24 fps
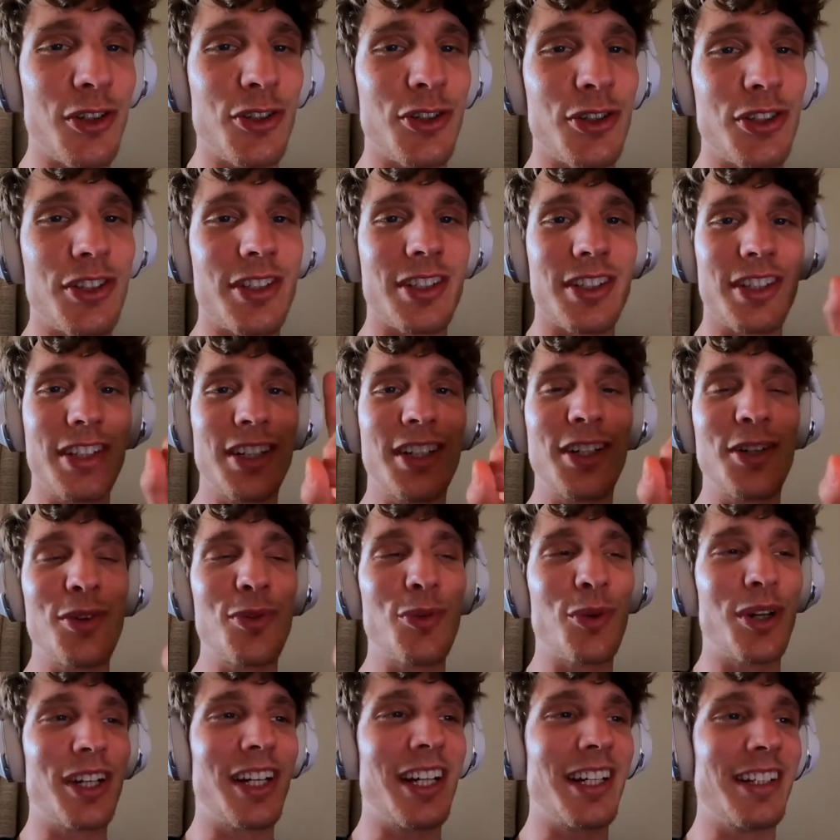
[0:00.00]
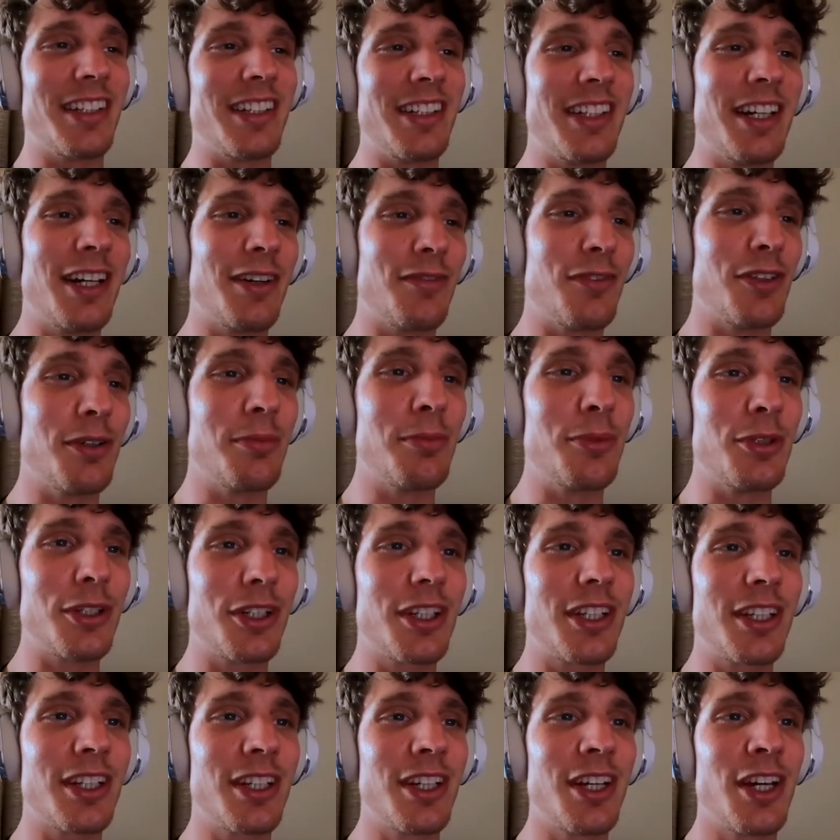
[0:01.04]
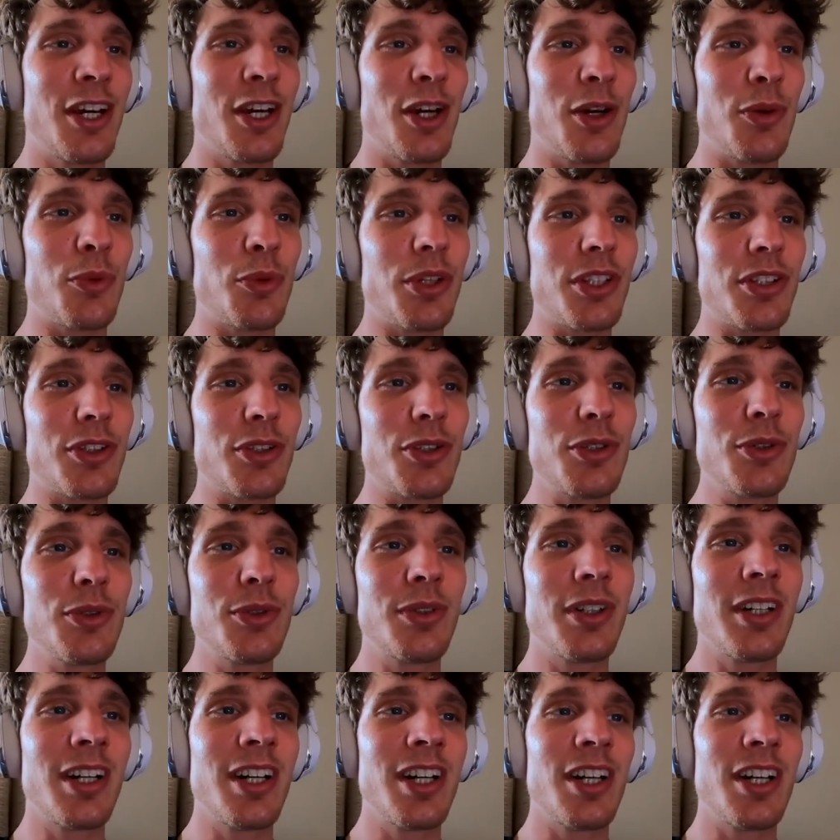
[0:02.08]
just one idea of the book with you.